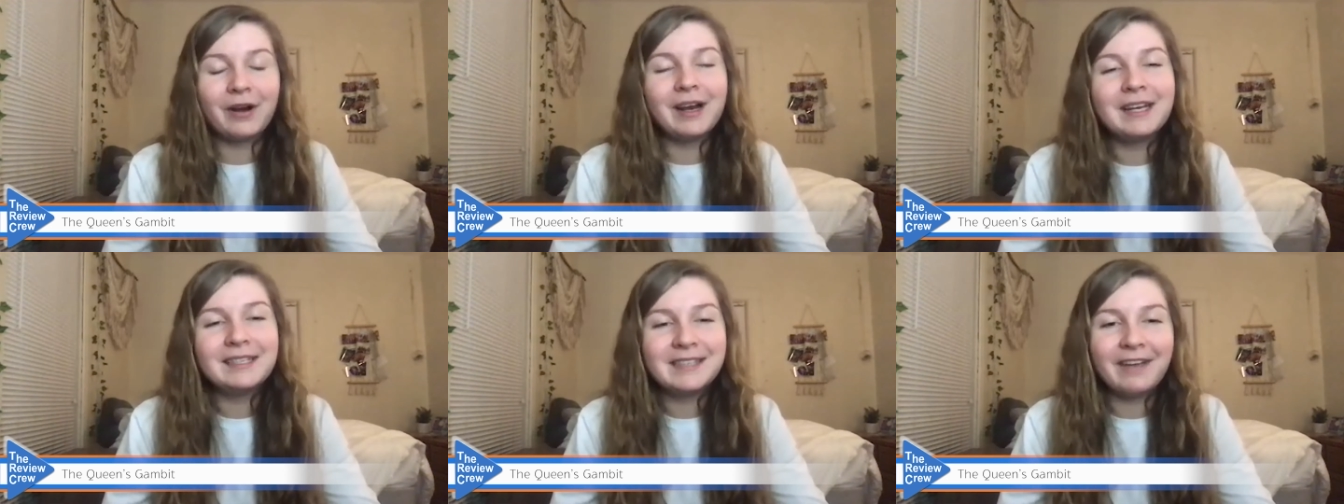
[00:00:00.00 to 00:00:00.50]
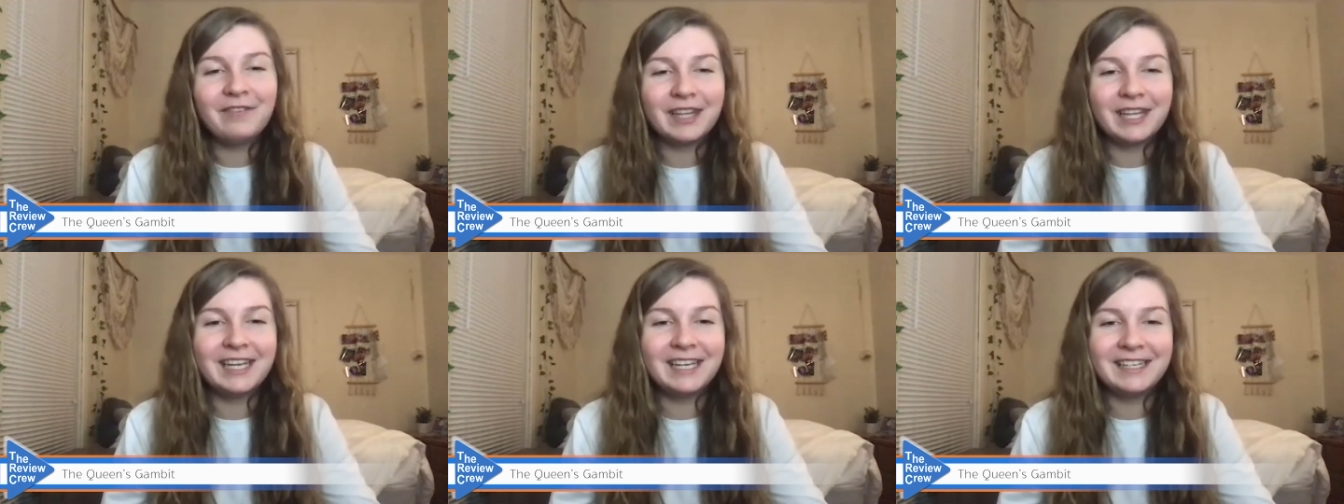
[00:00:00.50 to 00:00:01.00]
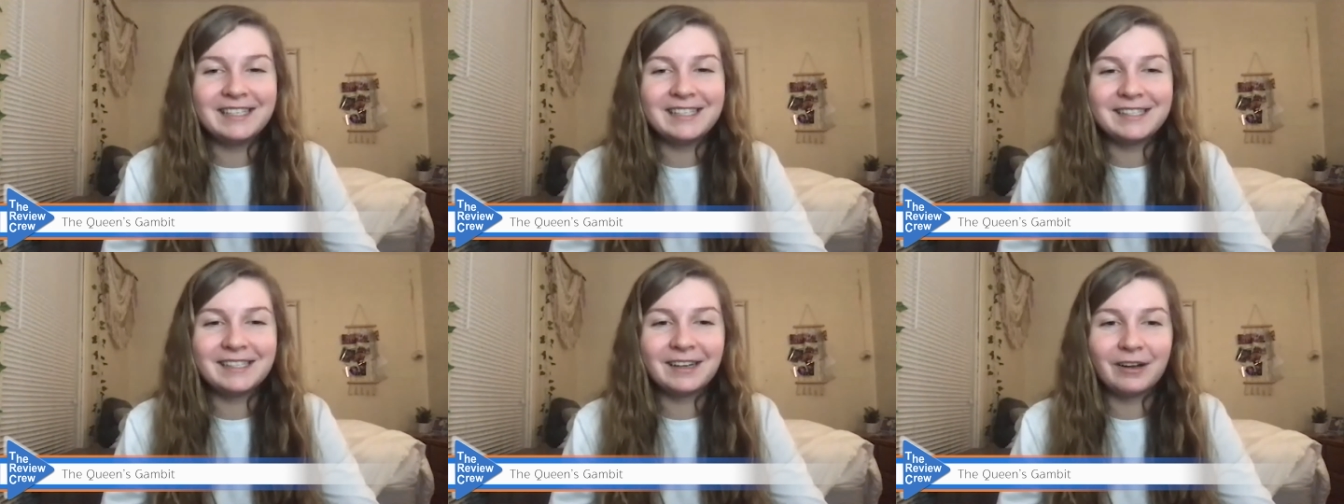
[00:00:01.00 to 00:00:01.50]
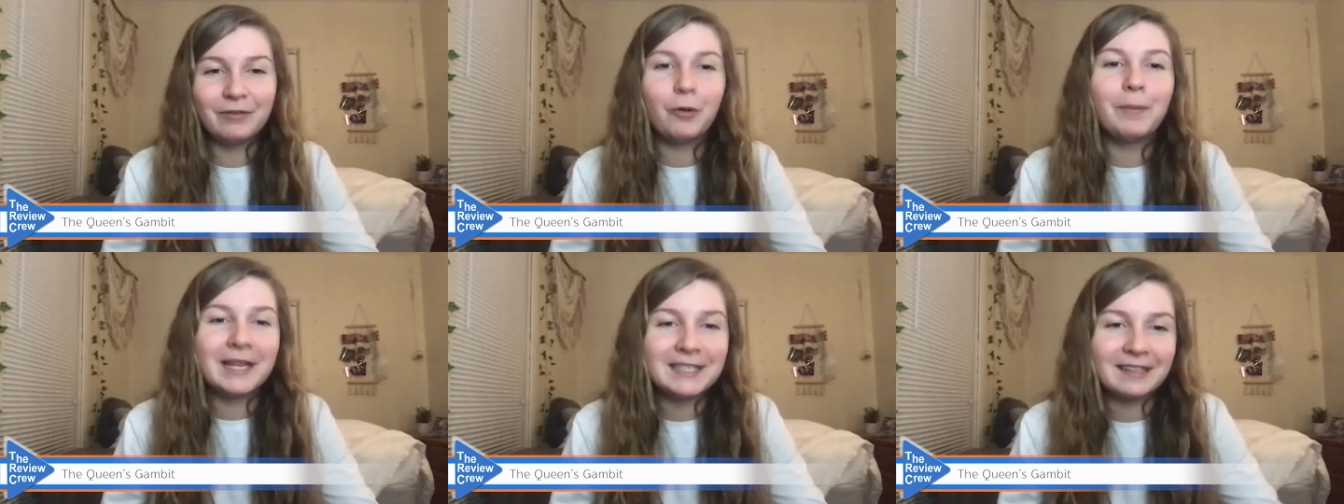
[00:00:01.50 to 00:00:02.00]
And definitely he's
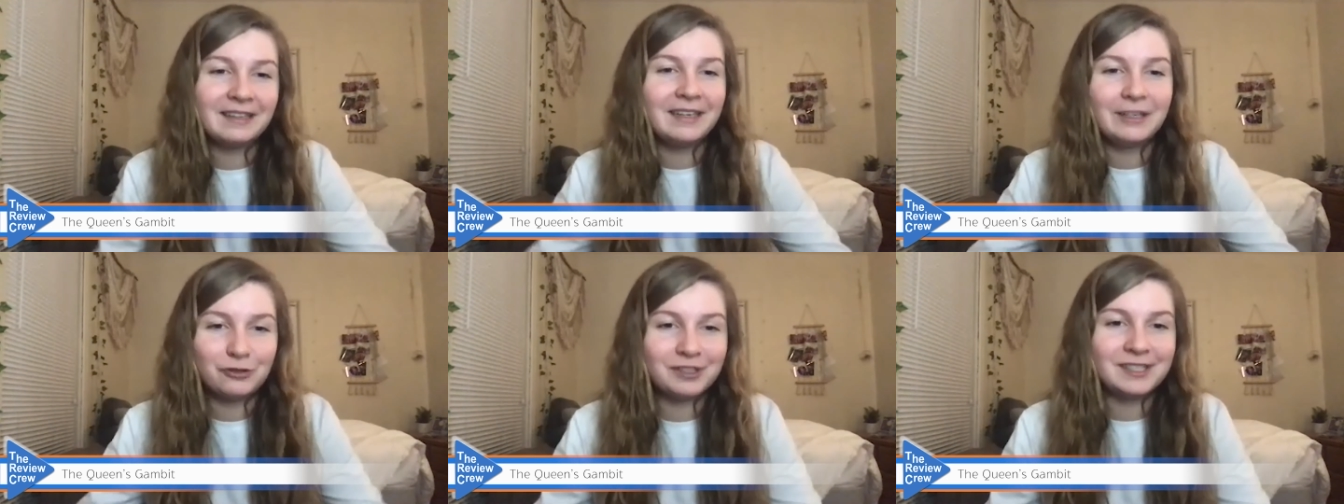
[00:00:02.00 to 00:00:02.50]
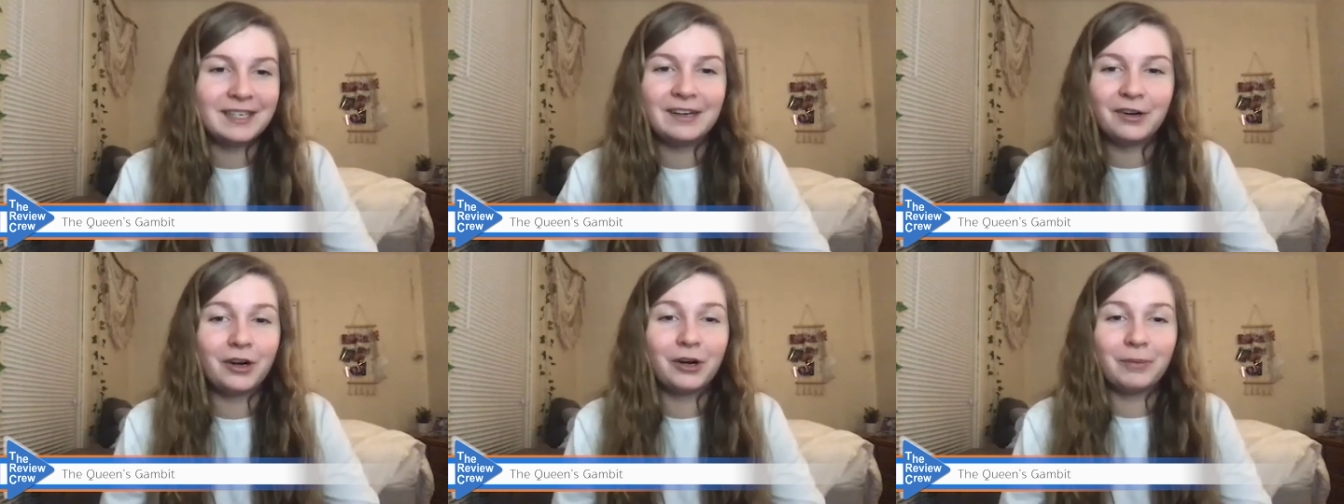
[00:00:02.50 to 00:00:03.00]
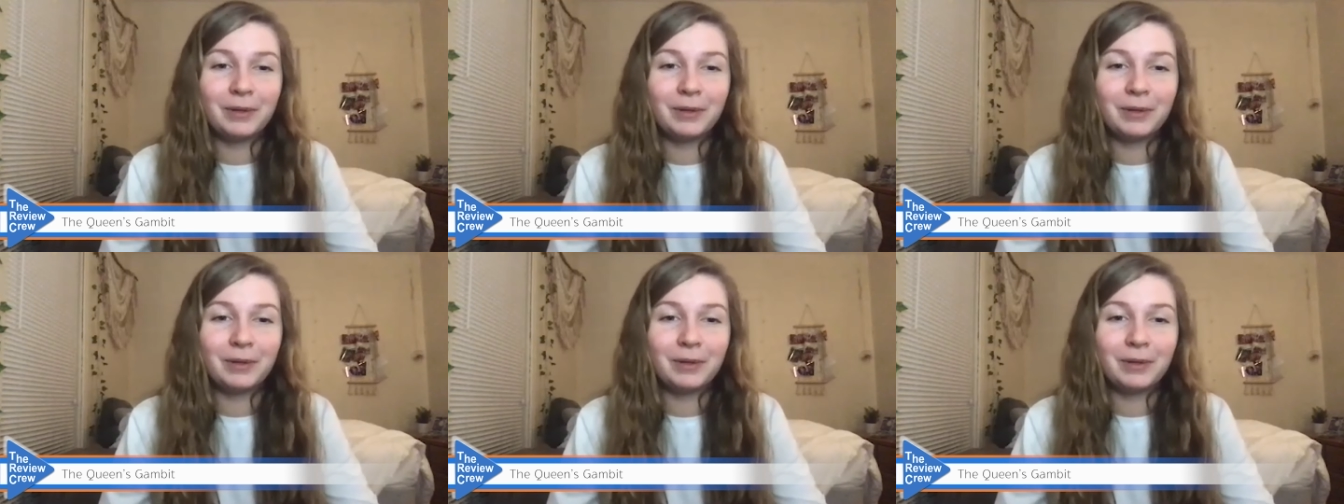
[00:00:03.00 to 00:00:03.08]
romantically interested in her,